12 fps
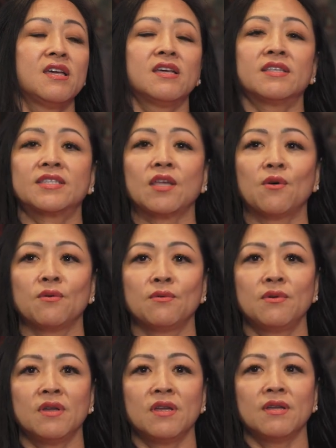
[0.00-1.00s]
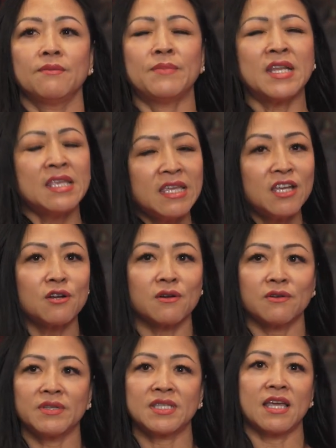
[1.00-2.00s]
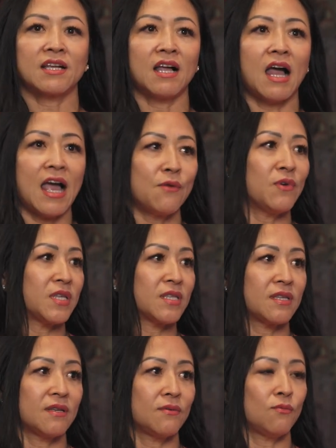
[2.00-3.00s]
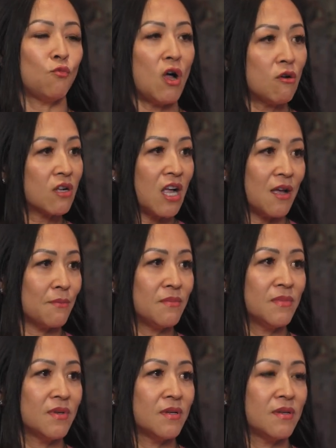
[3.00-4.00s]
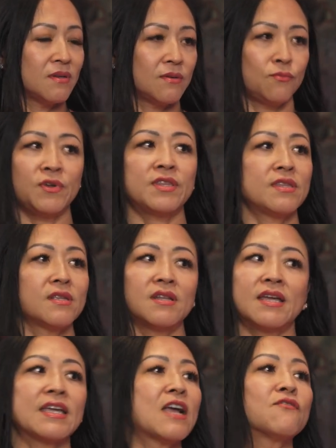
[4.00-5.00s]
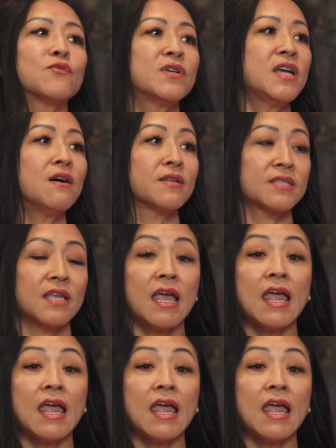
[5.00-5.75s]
So, but here it's like I was welcome with like everyone else.